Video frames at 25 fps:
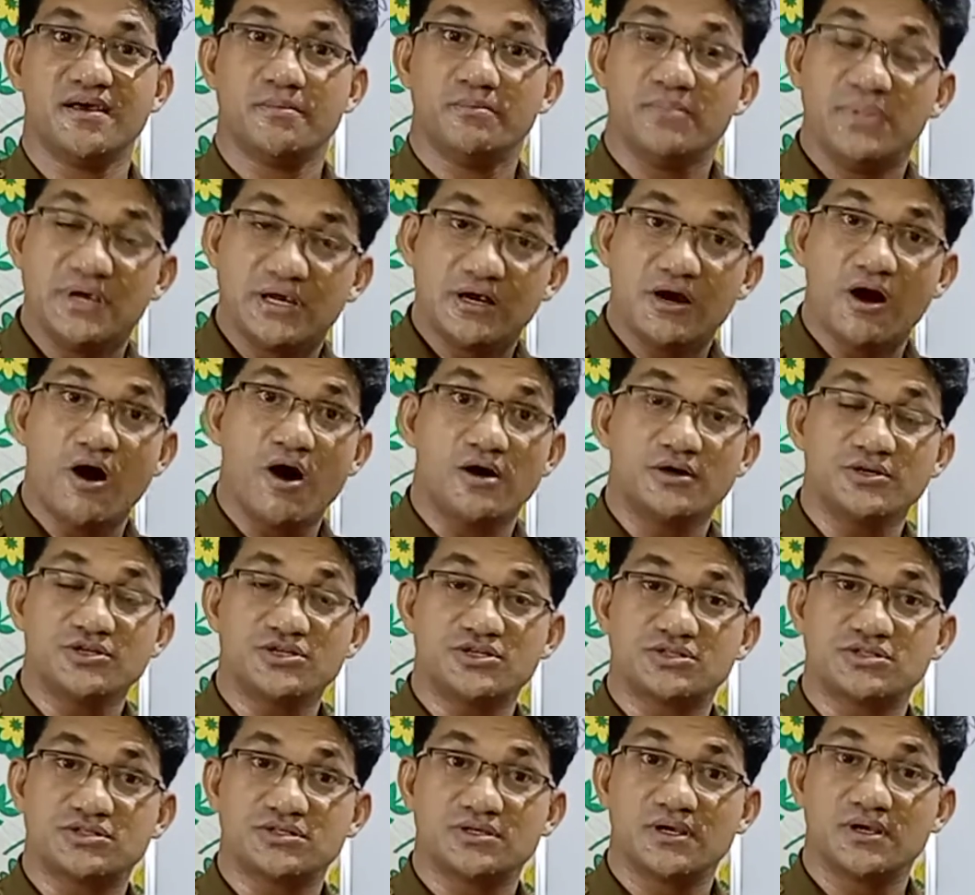
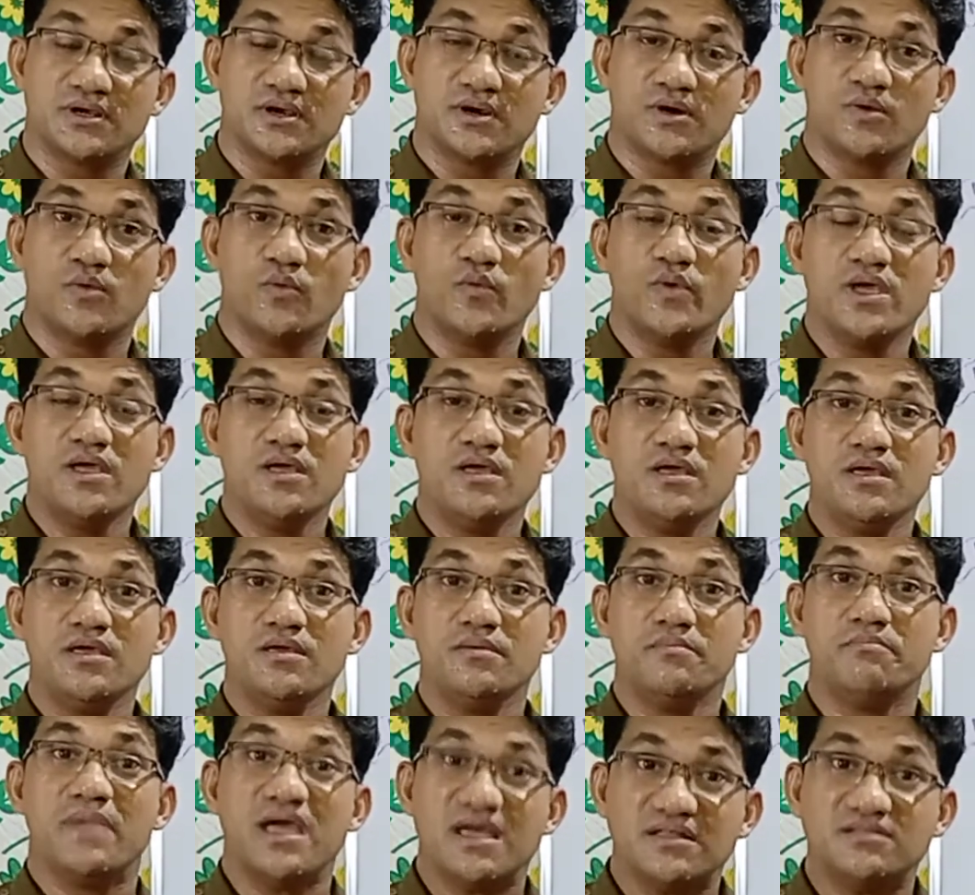because
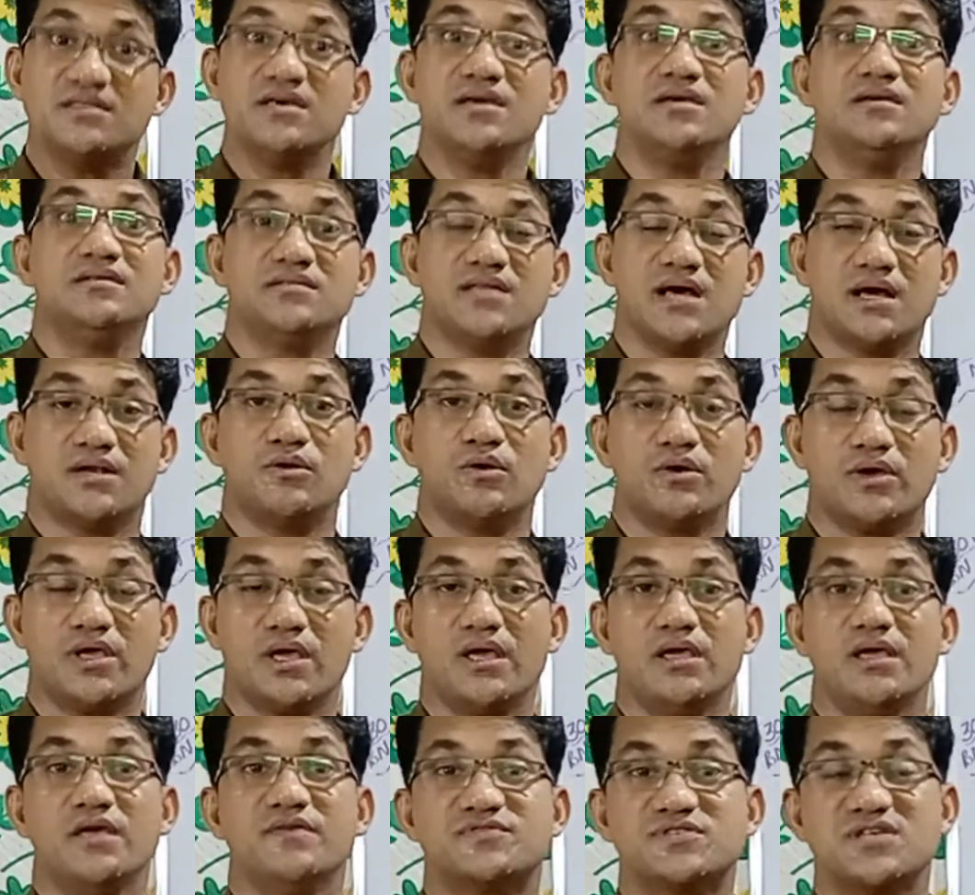we may think that, okay,
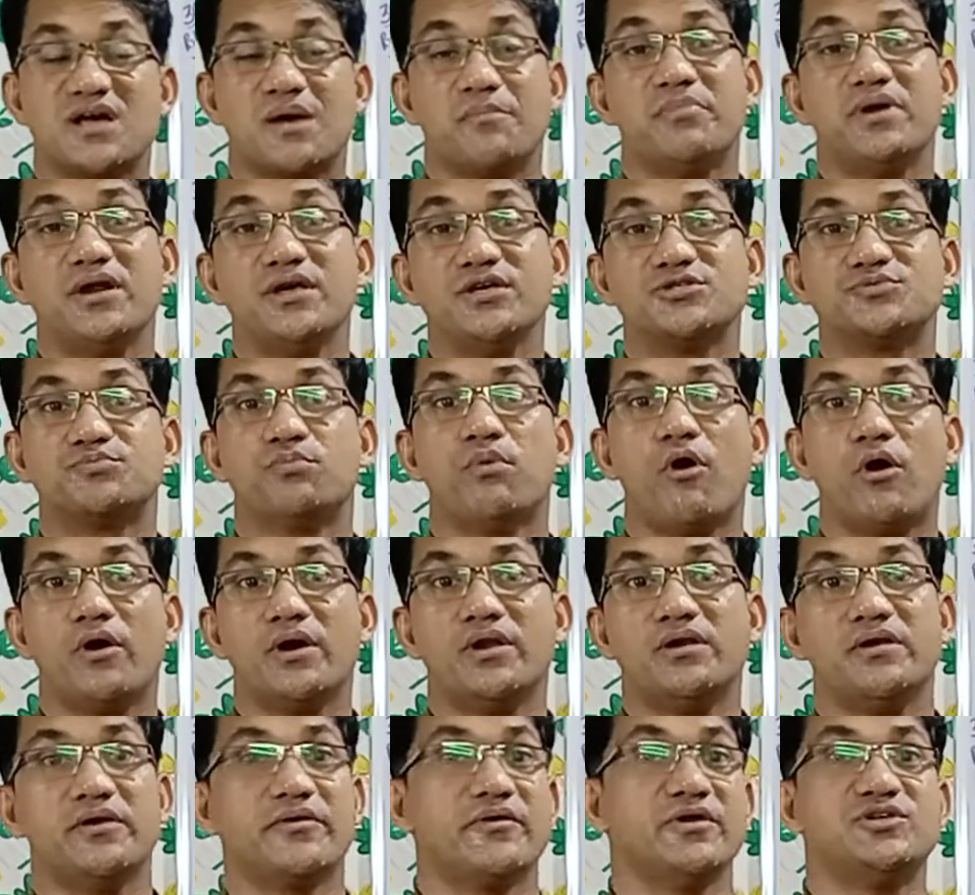if somebody is born
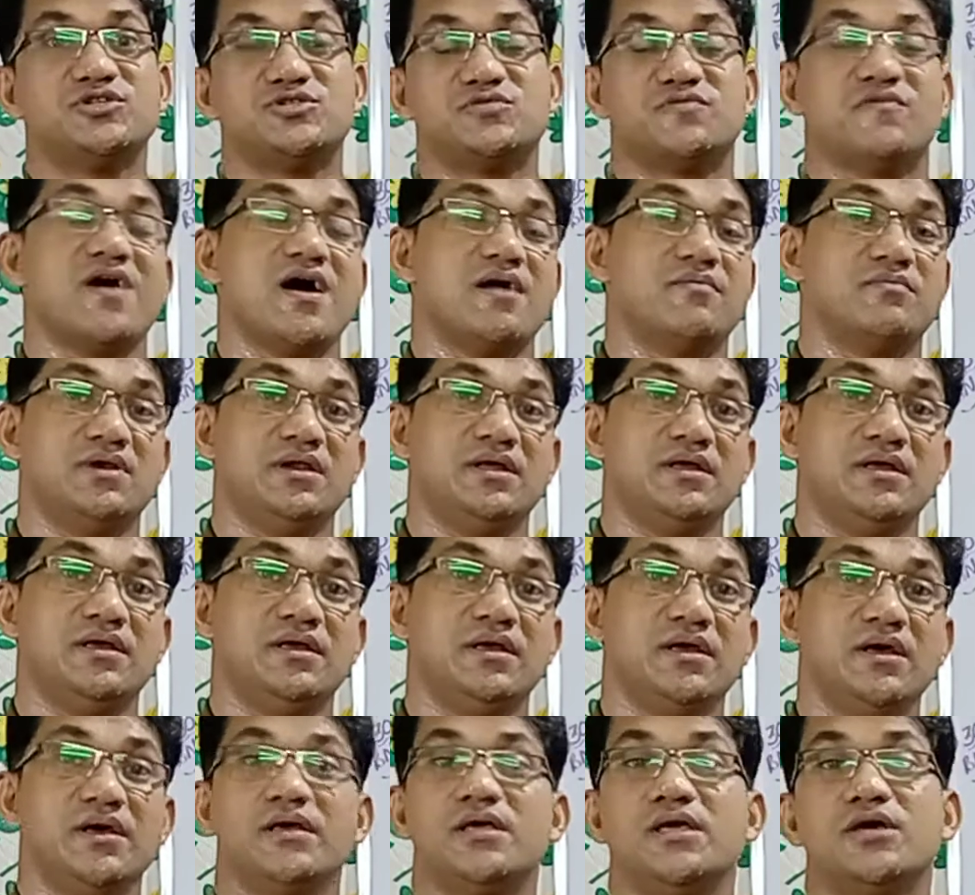in a rich
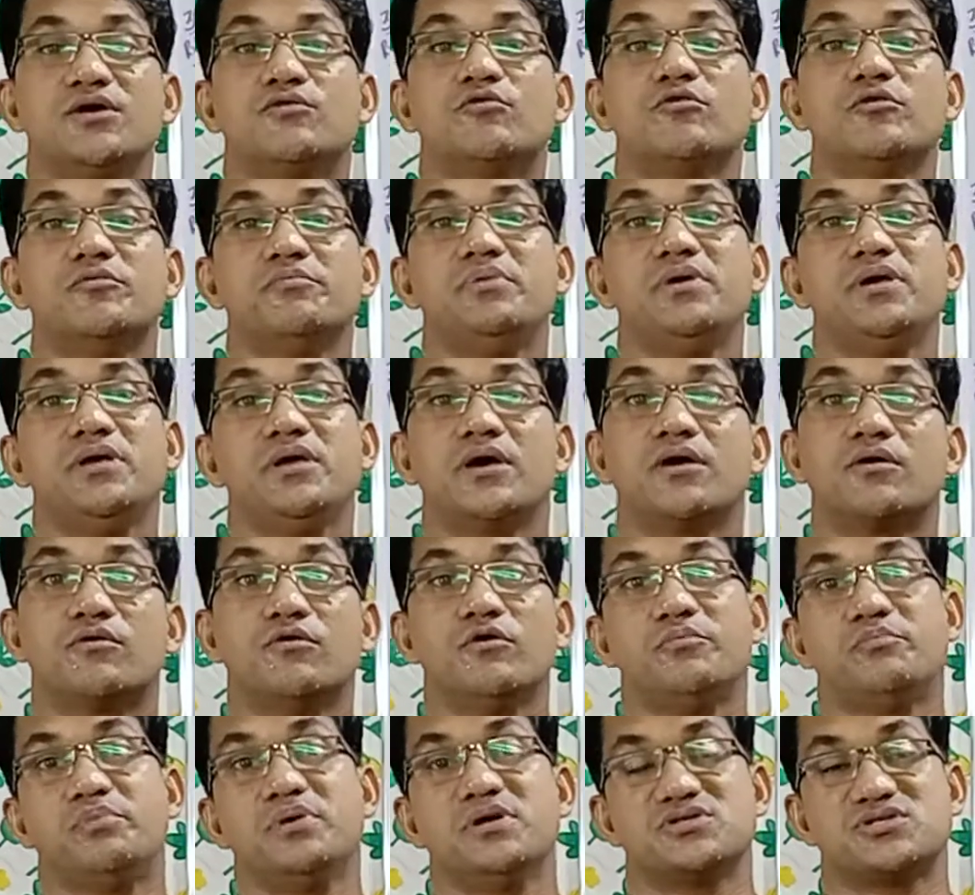family, he could be a
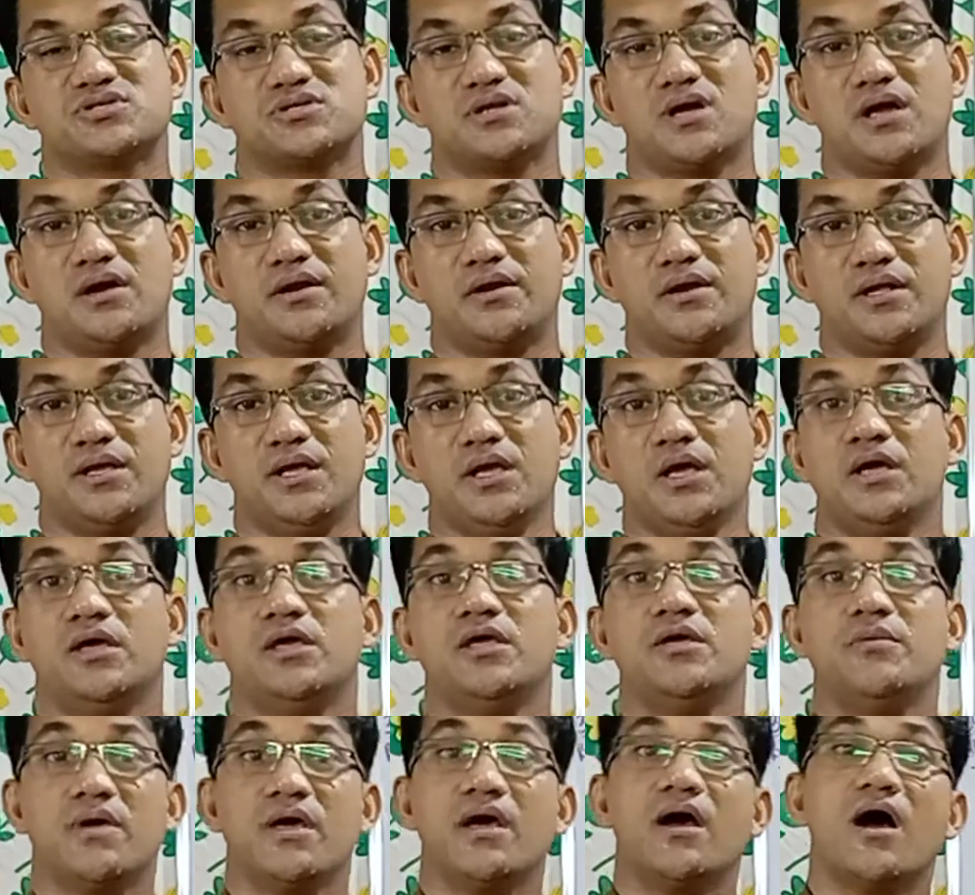good personality.
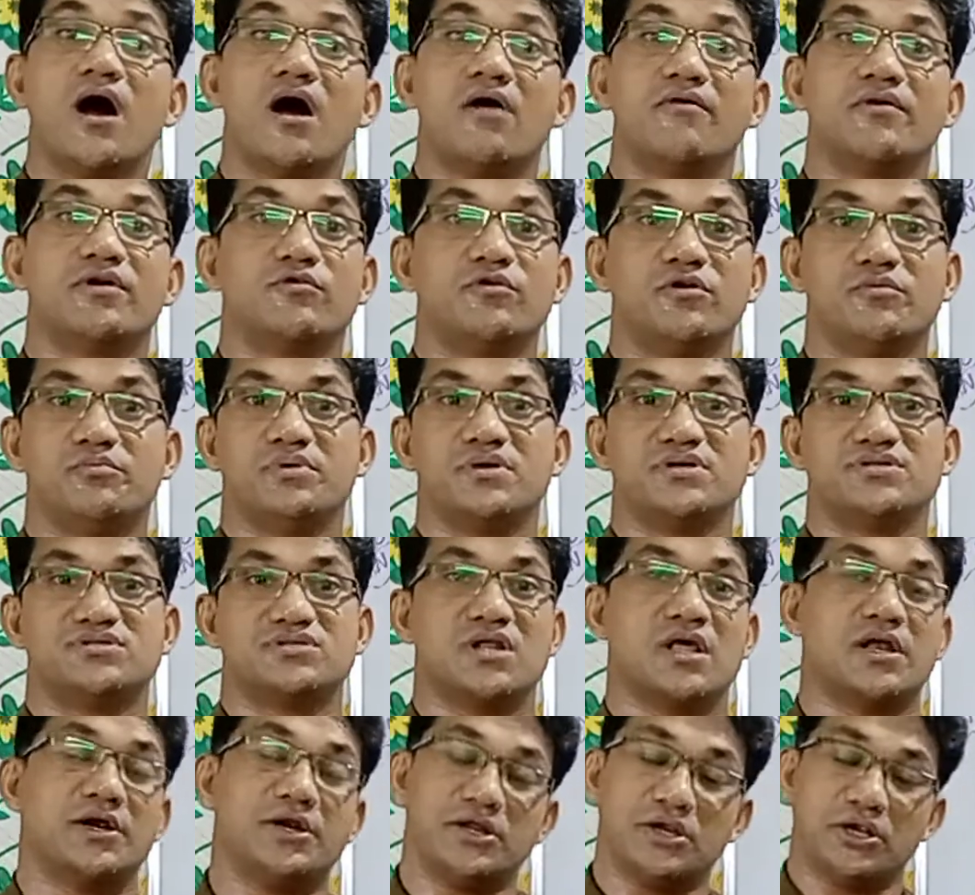He may have a good
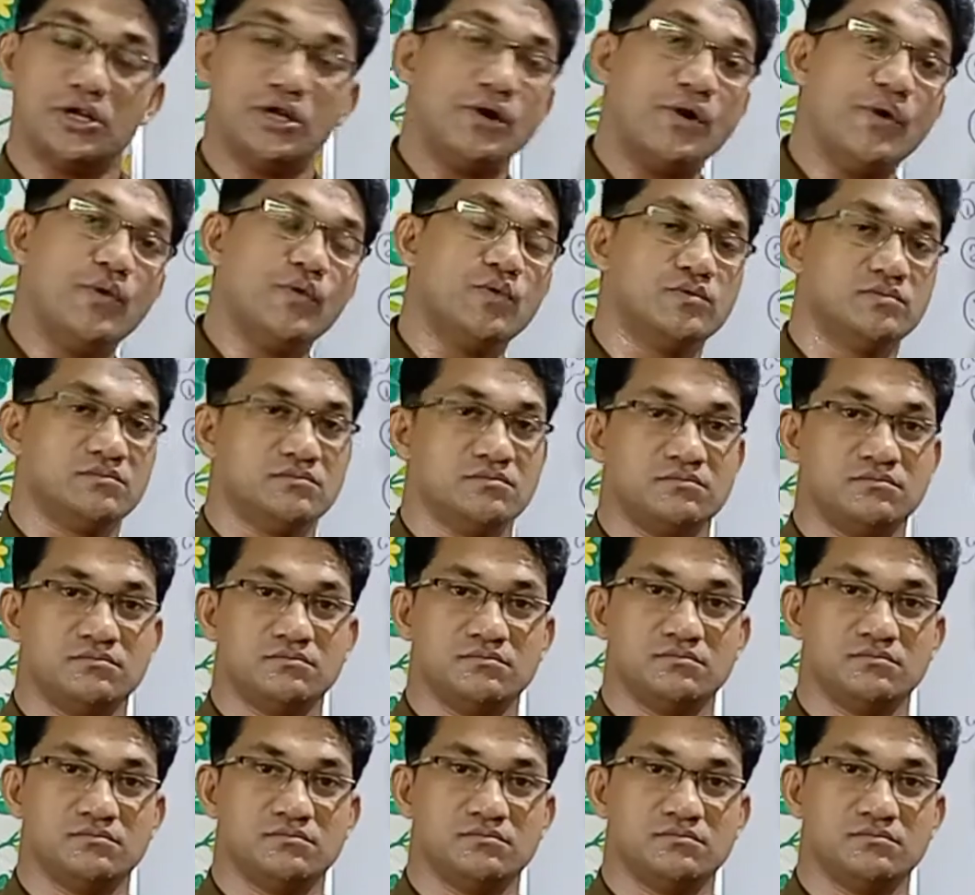personality. No,